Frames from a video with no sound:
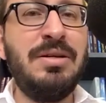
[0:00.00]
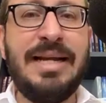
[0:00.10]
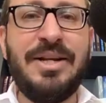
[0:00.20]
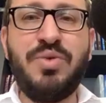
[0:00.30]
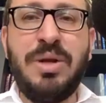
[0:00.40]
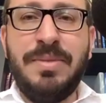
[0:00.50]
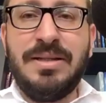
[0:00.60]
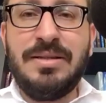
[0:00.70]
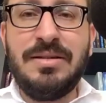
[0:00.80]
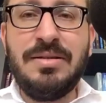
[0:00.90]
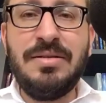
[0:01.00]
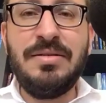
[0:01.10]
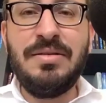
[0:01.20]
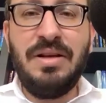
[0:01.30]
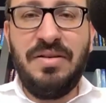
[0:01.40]
in treatment
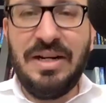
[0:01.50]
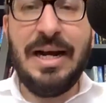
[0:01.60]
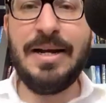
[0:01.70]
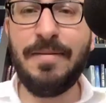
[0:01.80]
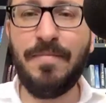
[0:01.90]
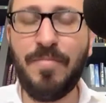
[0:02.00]
of God.